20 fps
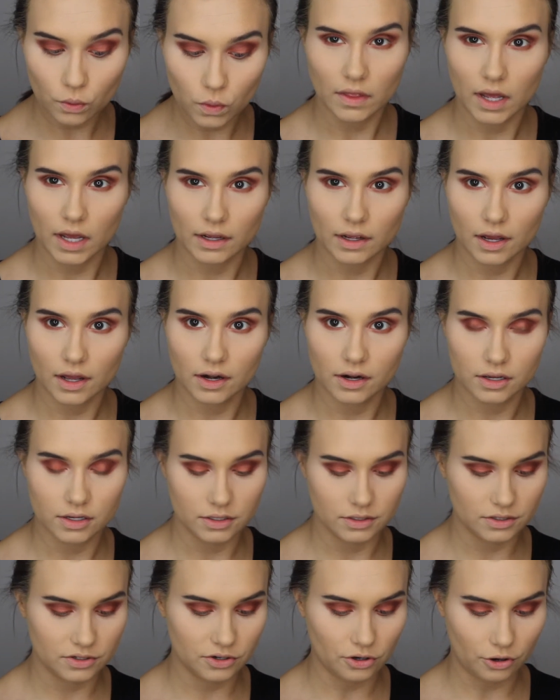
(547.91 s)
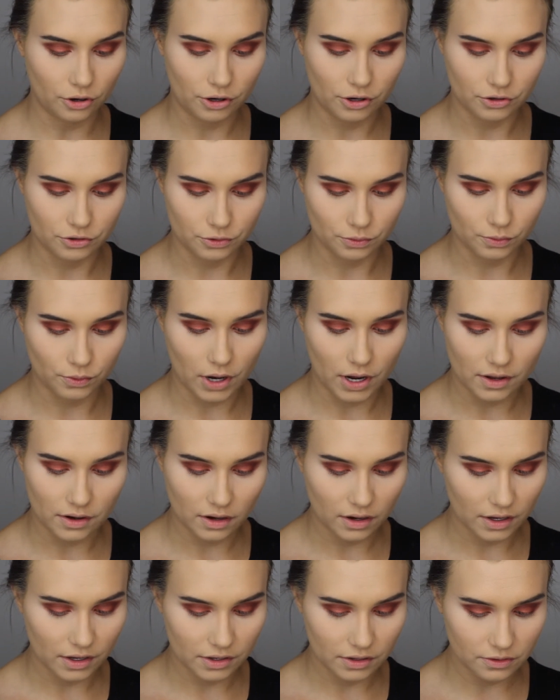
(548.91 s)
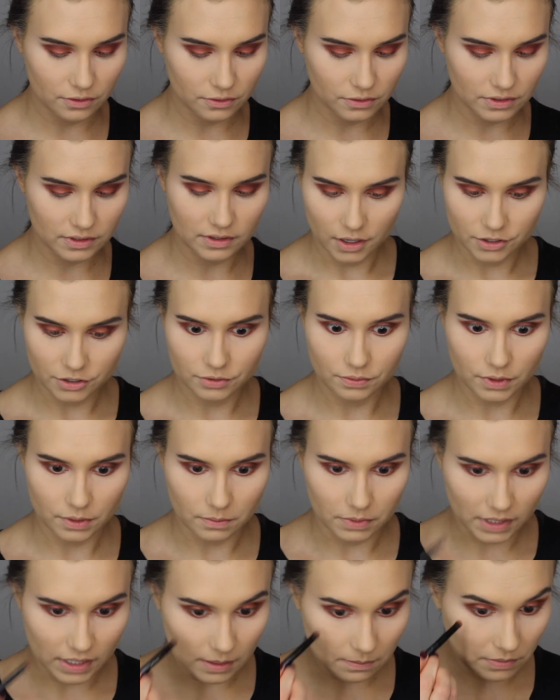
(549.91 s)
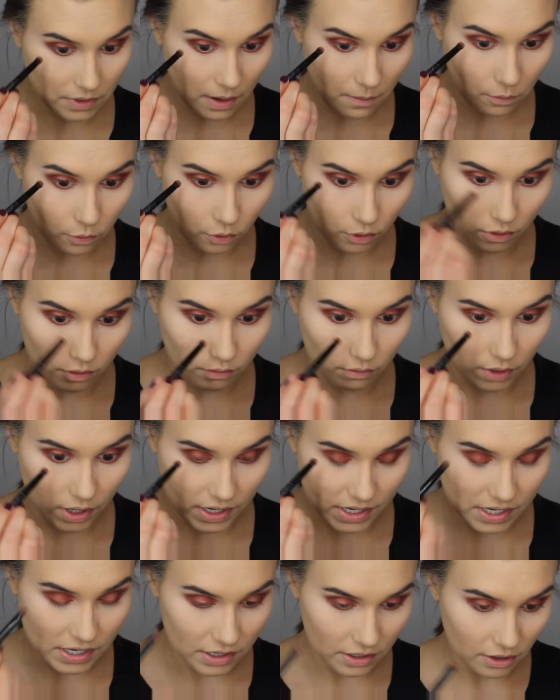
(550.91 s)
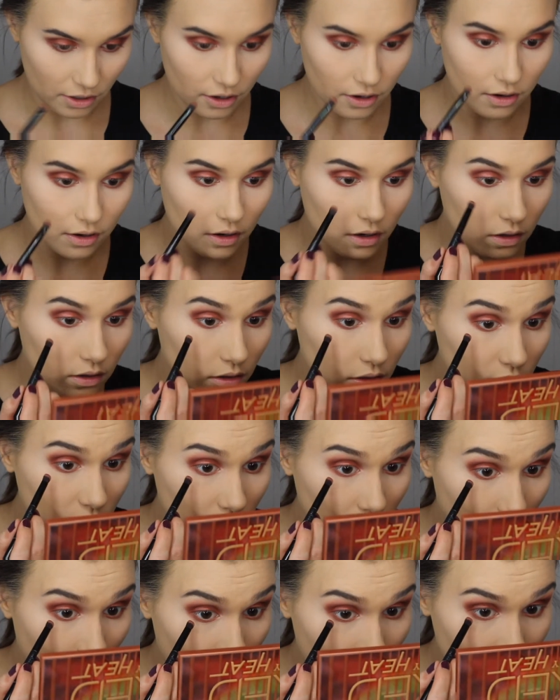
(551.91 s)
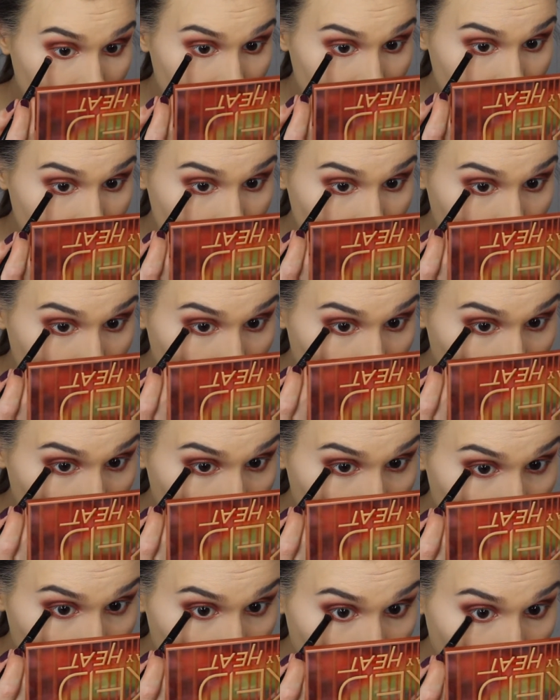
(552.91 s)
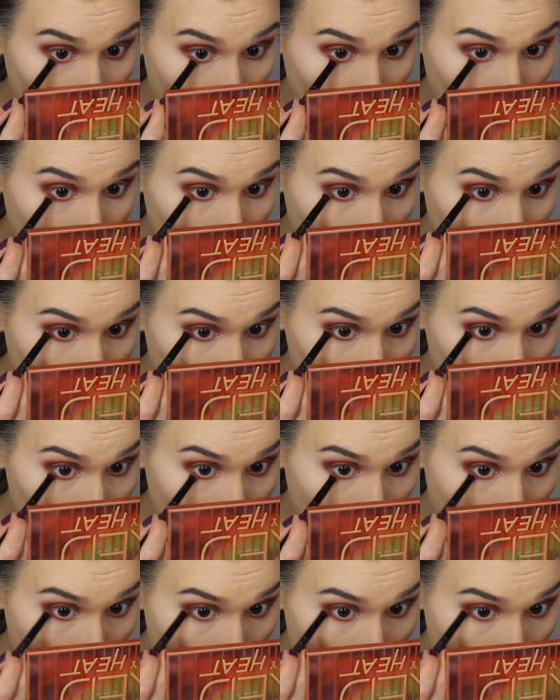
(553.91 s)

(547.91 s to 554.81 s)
that kind of darkish red I used. I just want to keep that more right here, not necessarily all over, but...